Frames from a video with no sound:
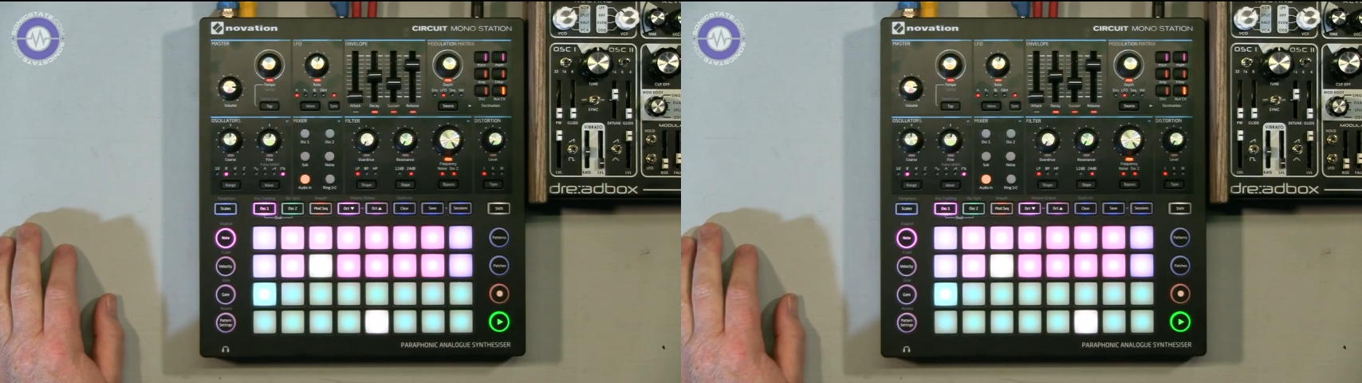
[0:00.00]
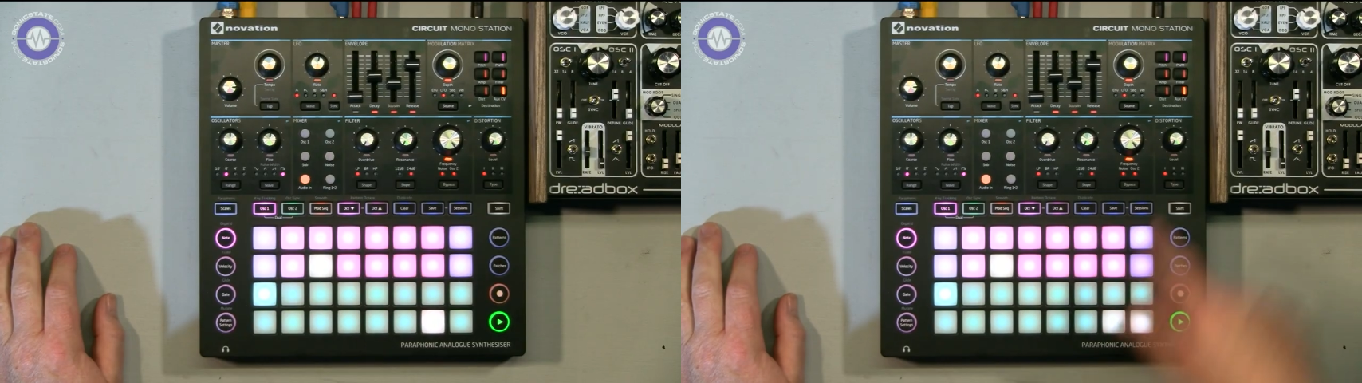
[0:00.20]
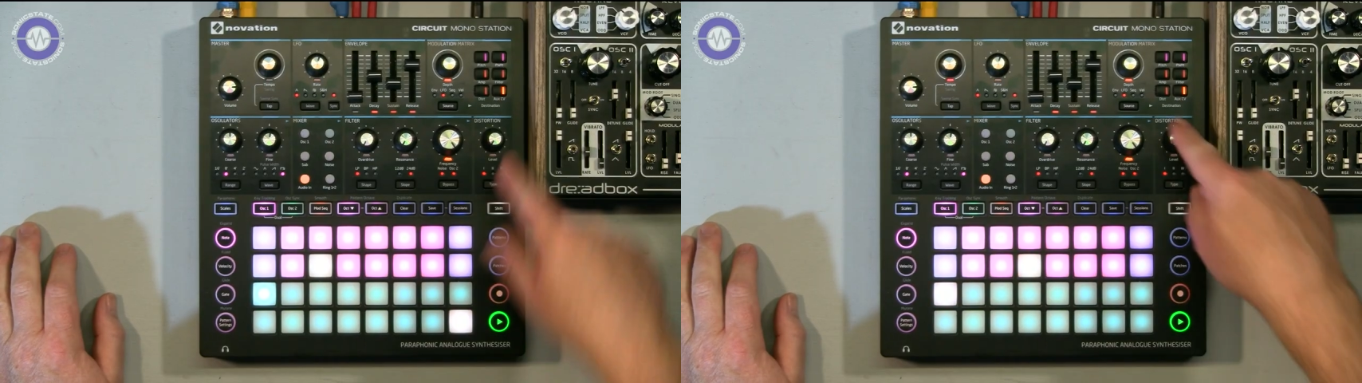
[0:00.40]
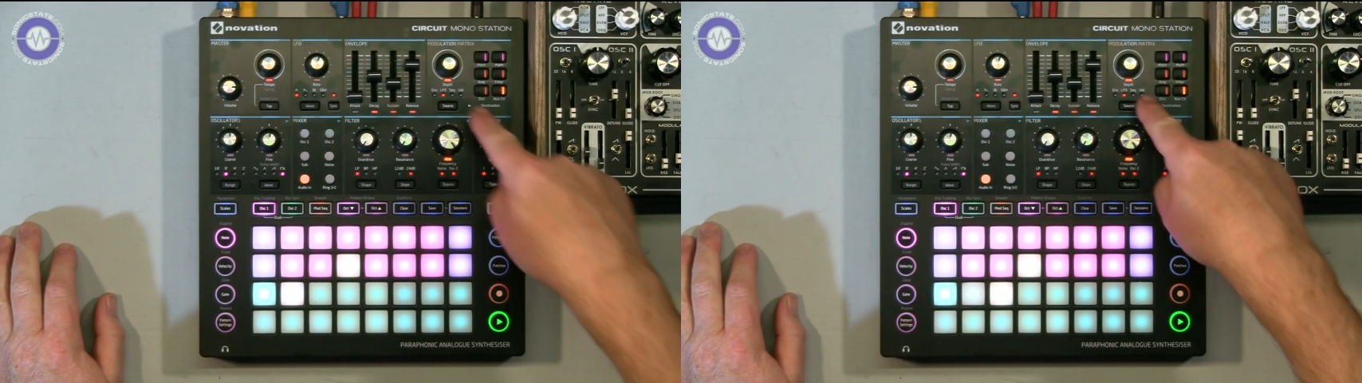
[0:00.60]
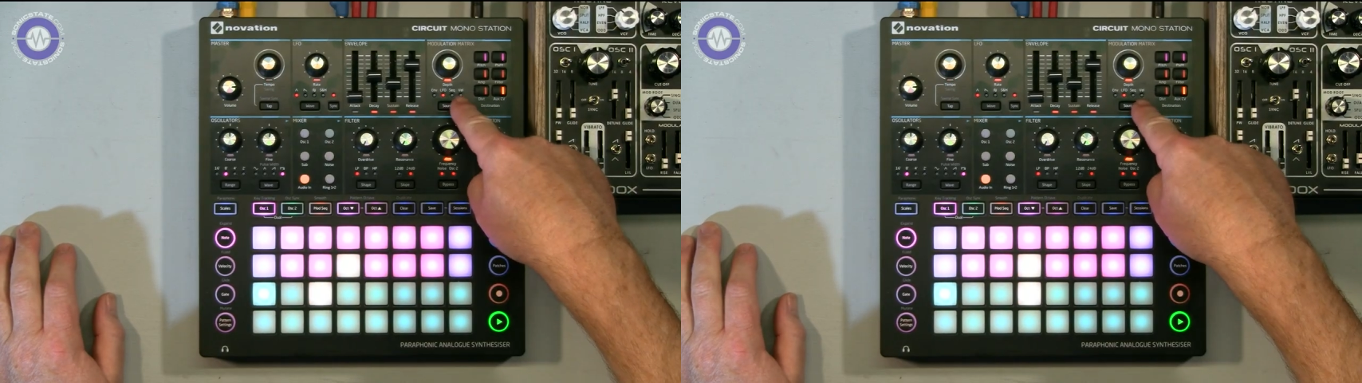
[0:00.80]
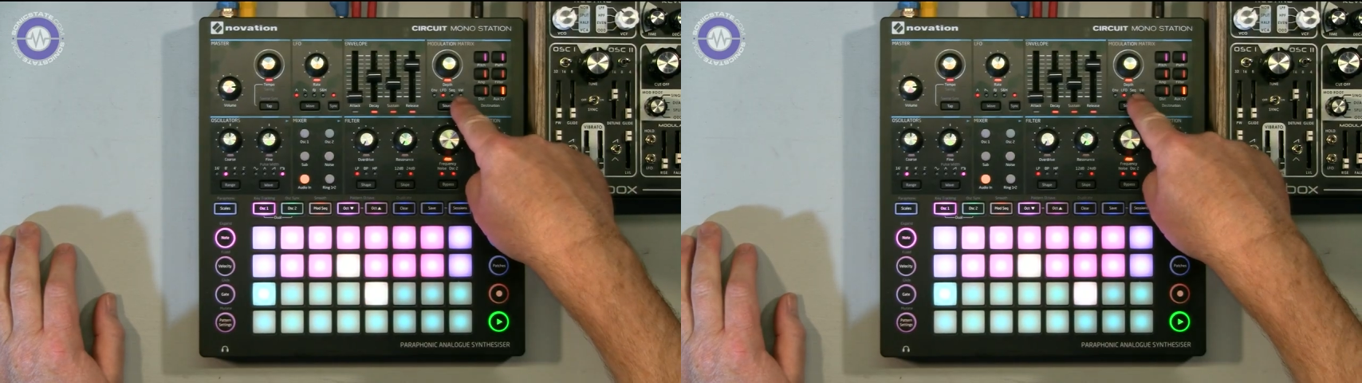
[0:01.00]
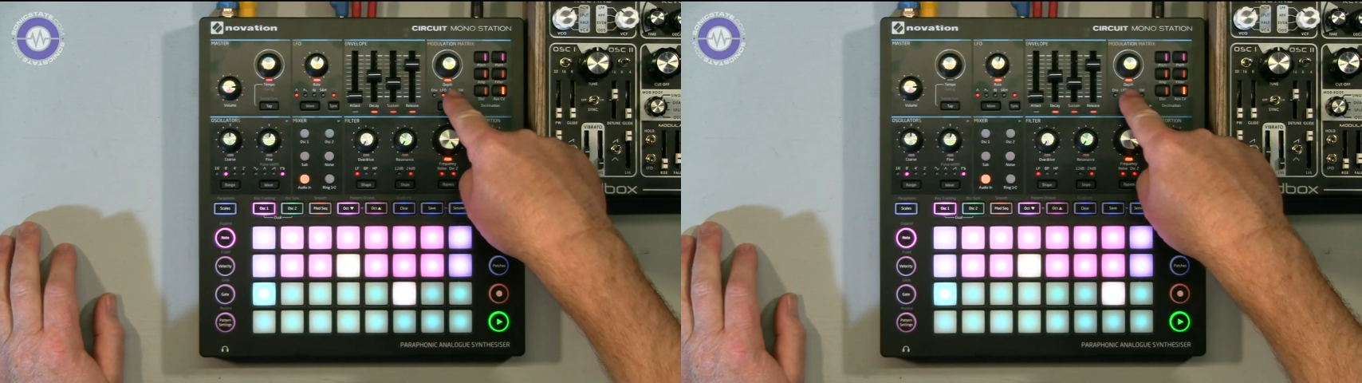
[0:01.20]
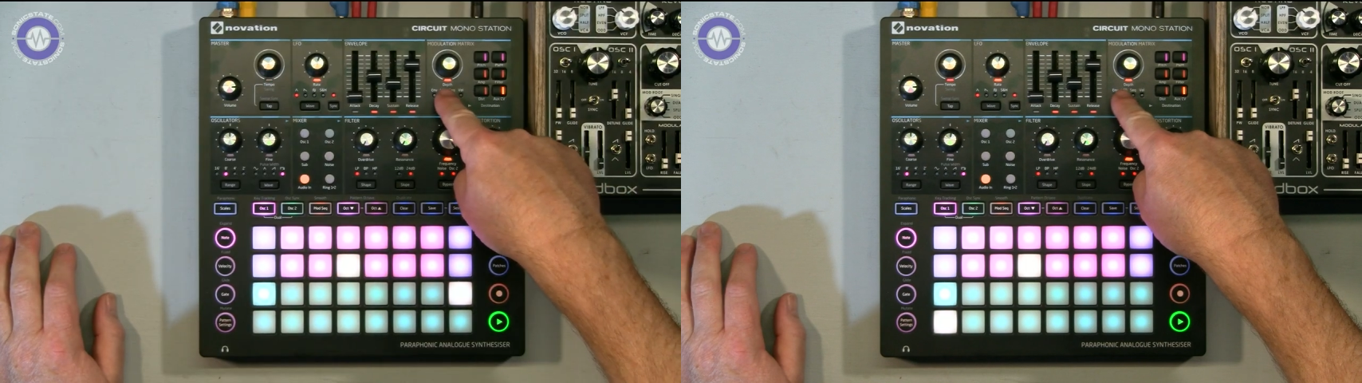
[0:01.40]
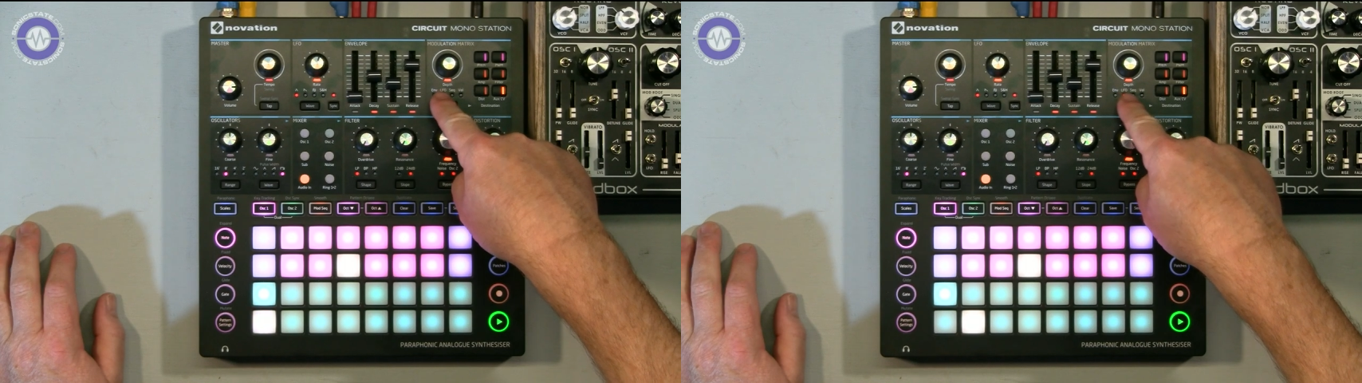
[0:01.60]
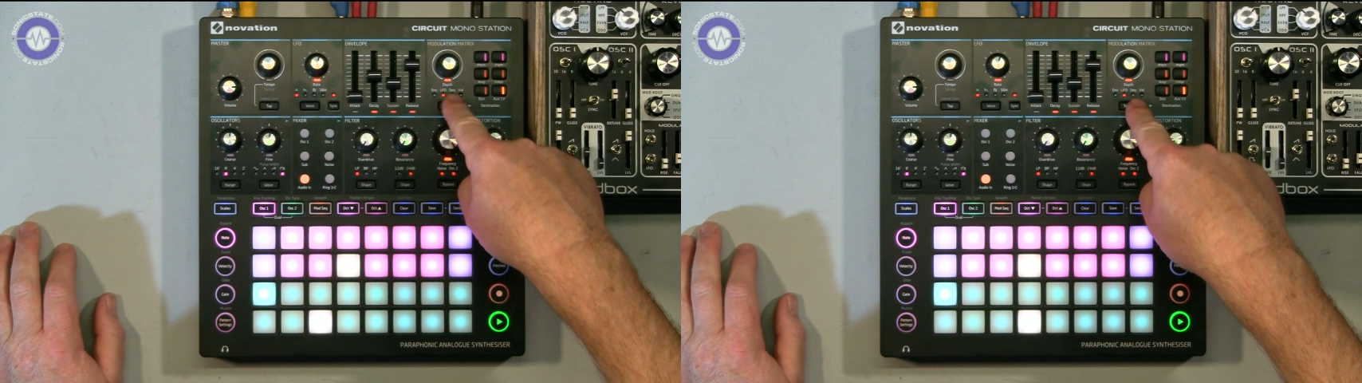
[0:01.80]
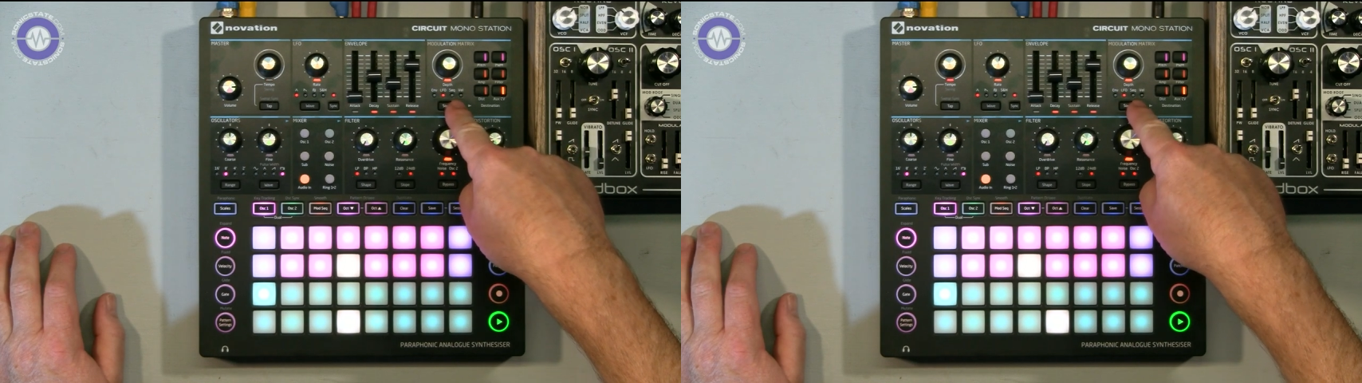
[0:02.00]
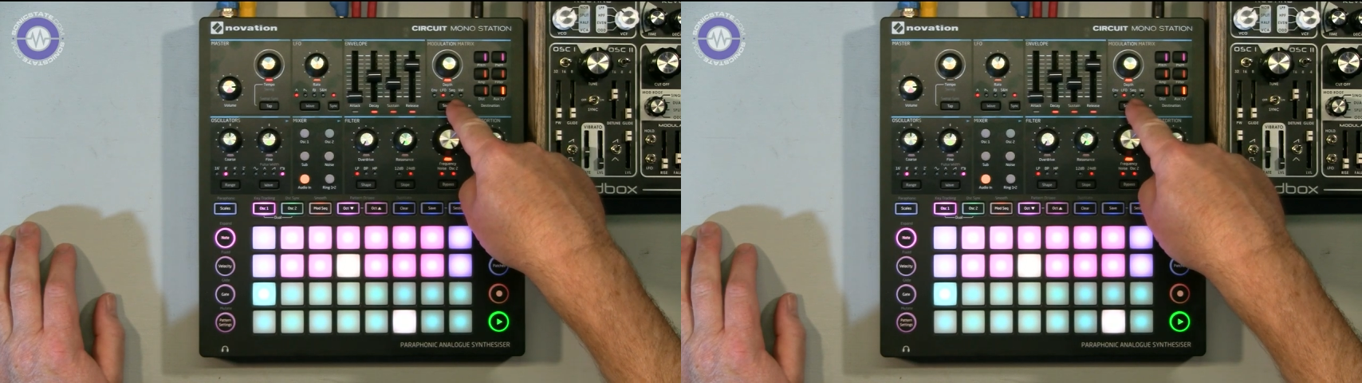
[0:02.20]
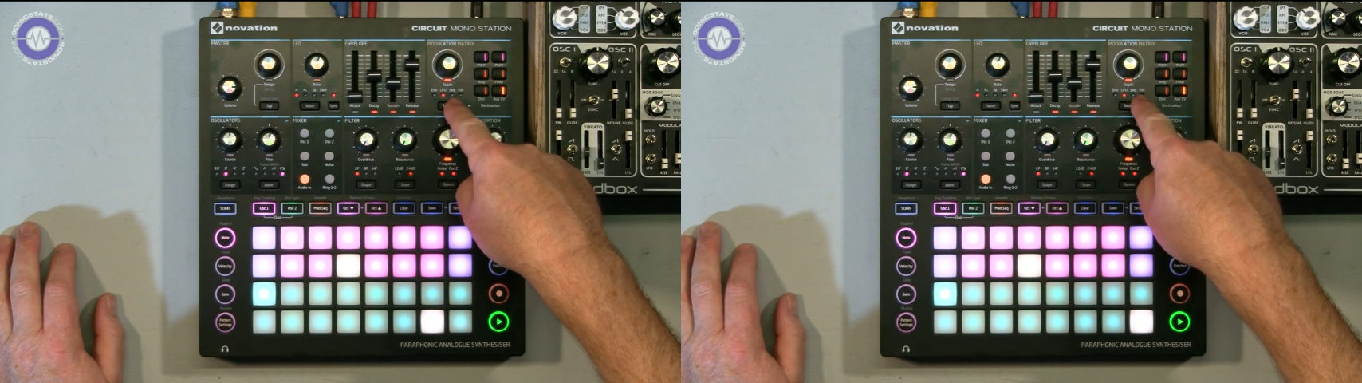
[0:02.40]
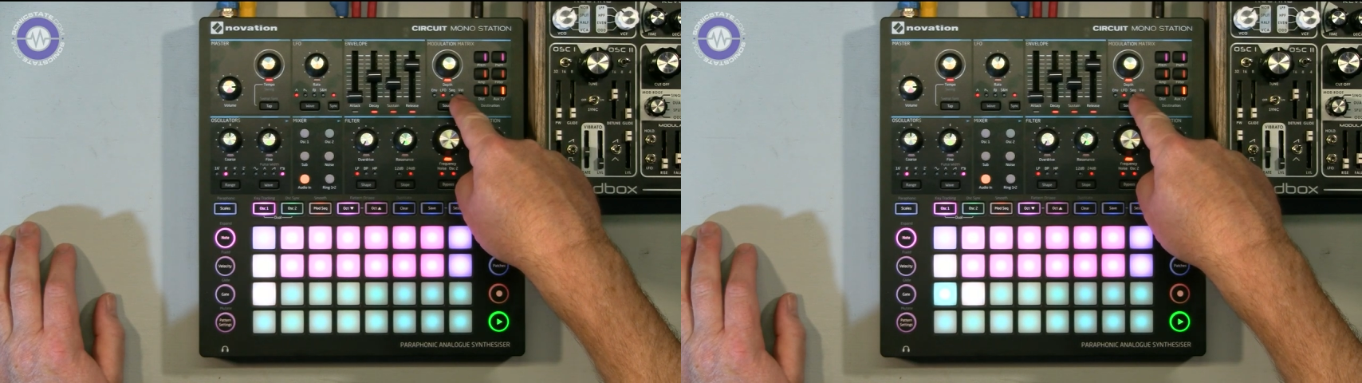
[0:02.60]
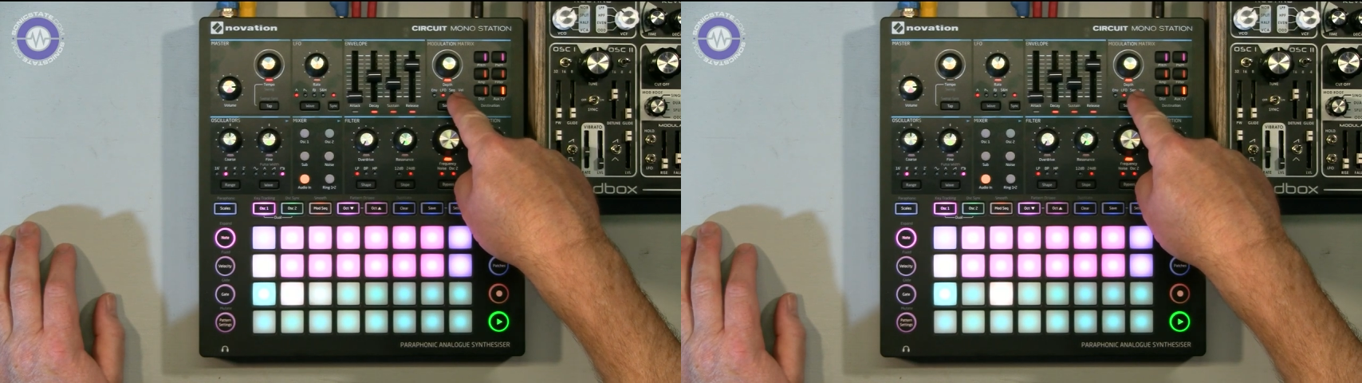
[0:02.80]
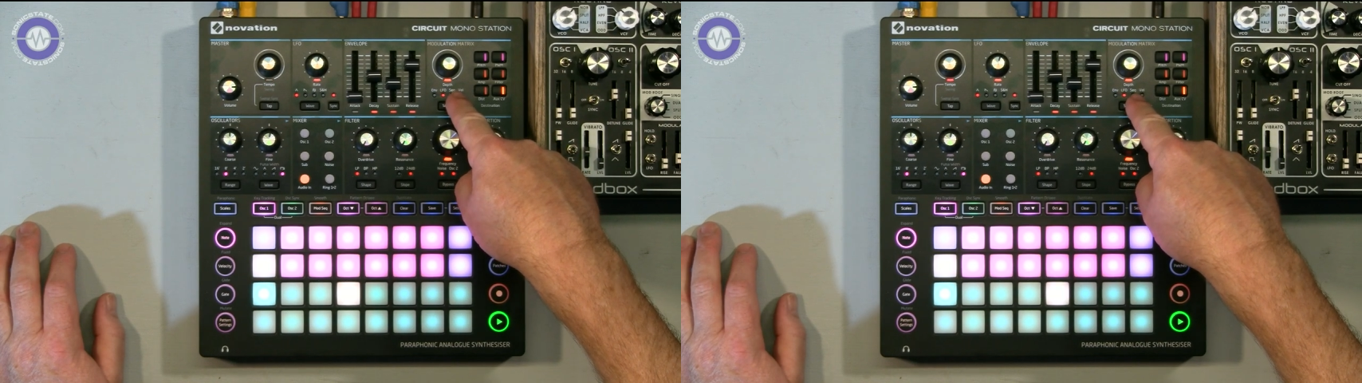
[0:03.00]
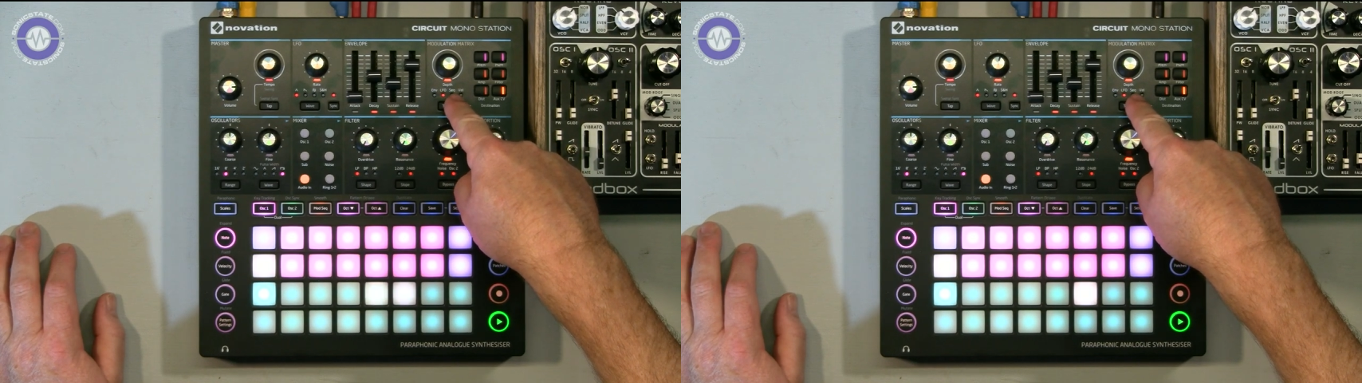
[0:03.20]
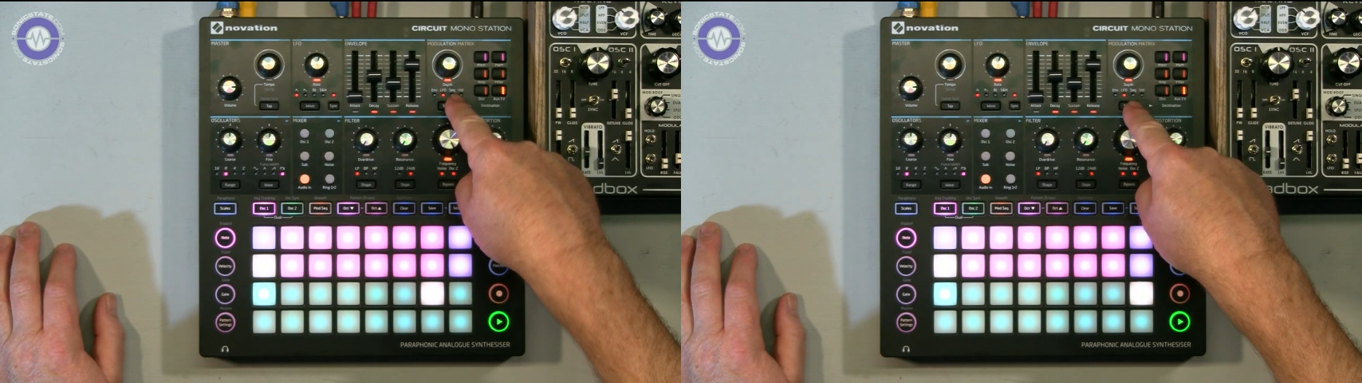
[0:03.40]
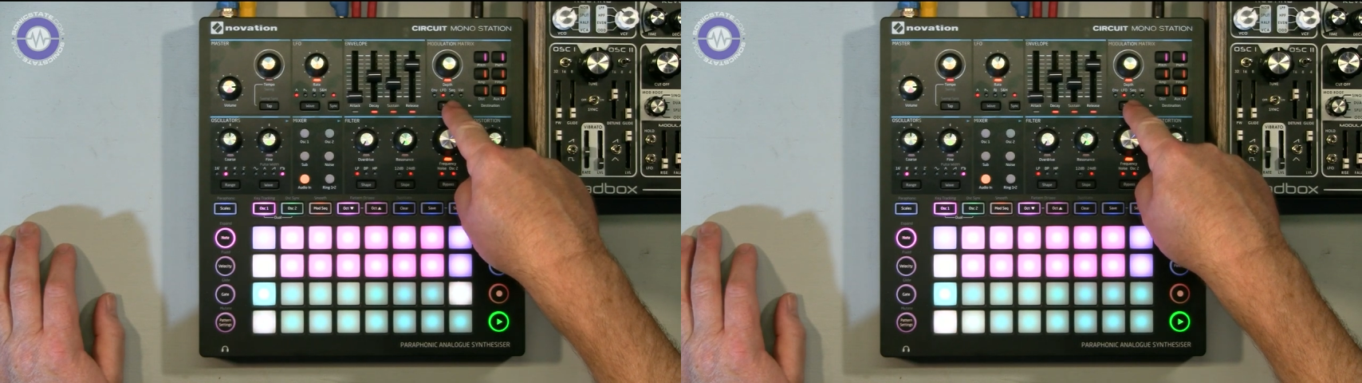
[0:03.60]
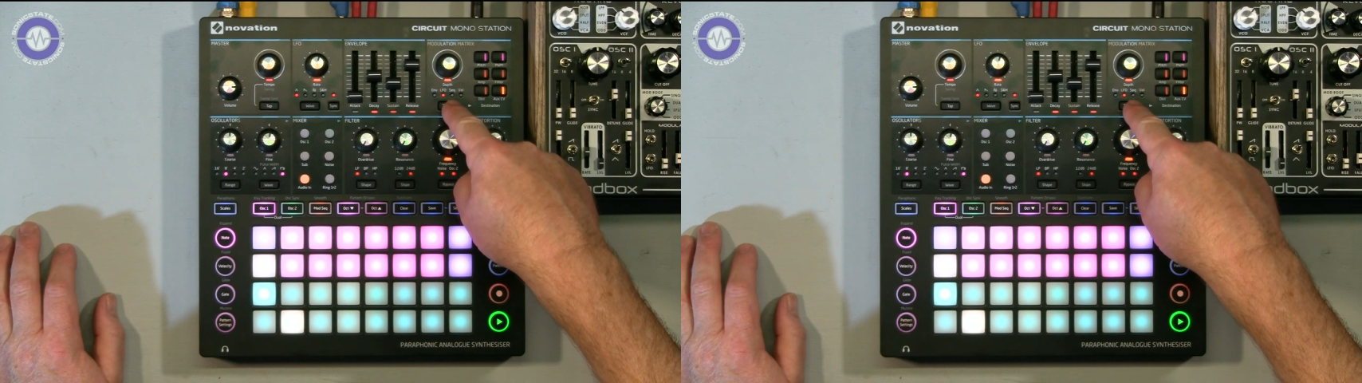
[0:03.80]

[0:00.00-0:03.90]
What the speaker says: No face is visible, so there are no lips to read.